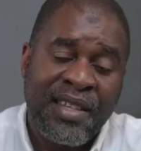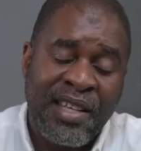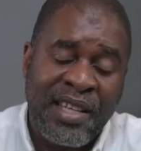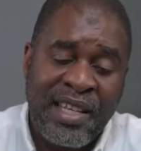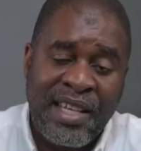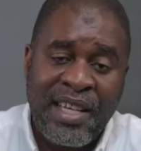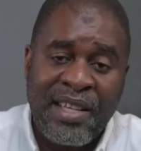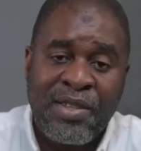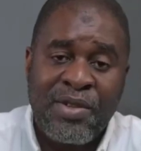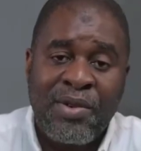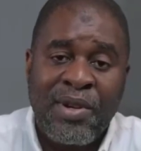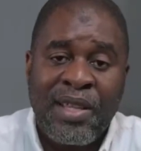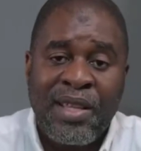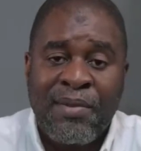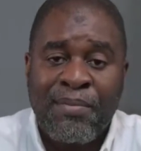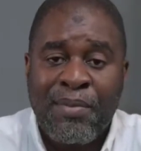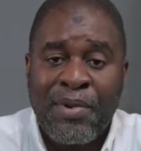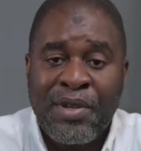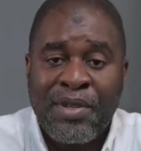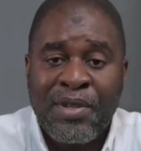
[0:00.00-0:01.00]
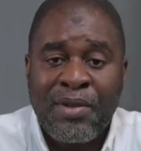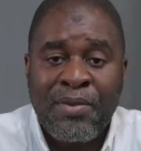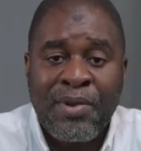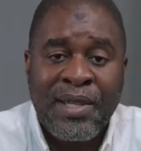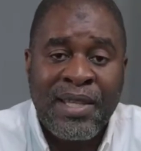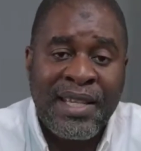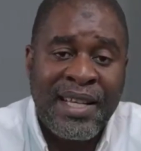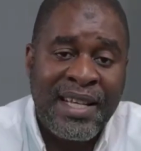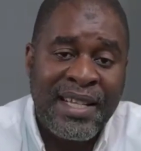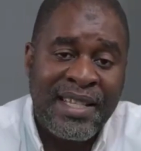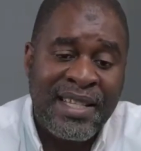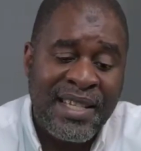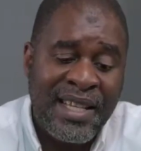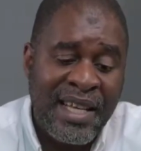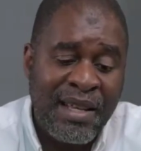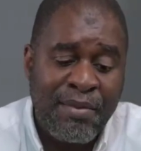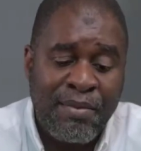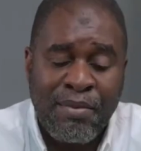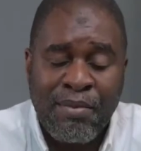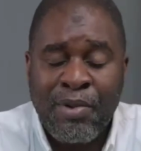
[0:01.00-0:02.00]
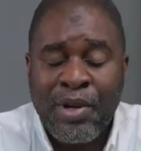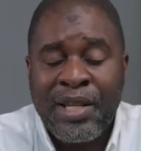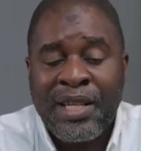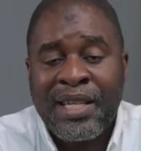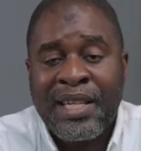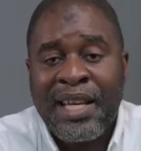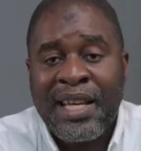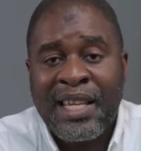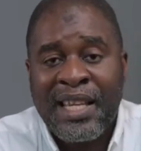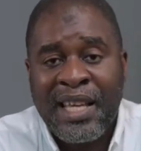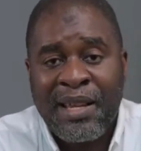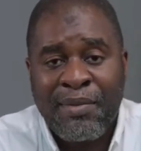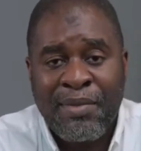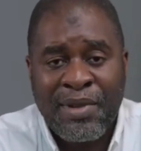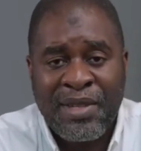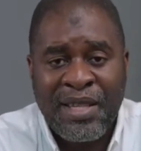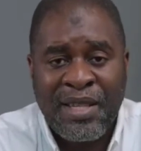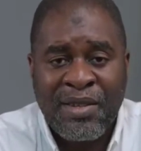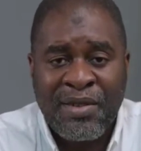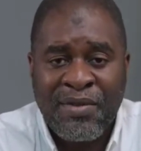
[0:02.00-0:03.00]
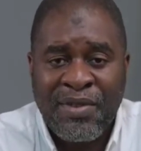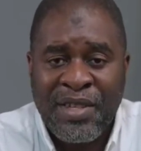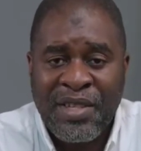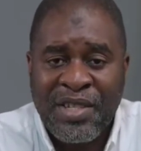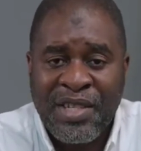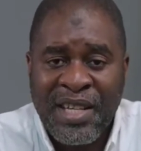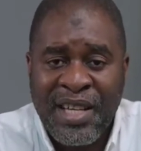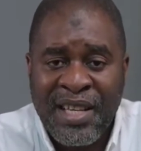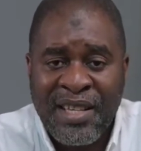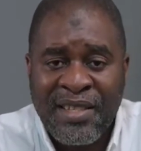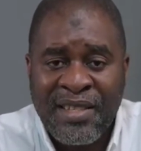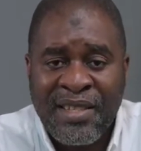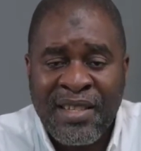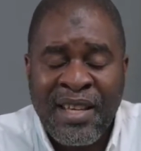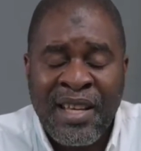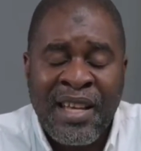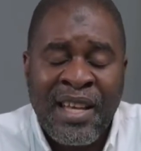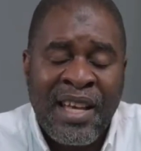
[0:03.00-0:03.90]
In case you are the person with 99.99% of the shares